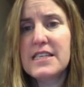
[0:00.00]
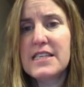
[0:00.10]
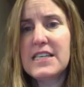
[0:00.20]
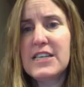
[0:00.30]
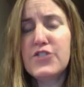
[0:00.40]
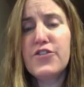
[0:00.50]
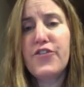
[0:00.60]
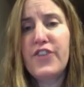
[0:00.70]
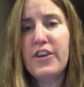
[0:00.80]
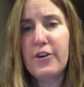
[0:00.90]

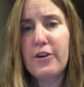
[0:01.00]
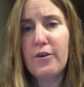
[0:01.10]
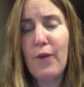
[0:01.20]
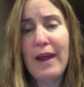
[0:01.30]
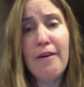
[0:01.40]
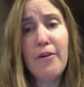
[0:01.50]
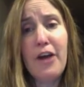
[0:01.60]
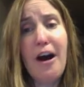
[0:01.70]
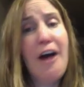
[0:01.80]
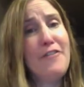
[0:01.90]
Interfere. Well,
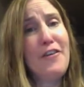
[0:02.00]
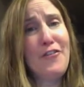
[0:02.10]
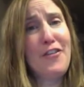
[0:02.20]
the obvious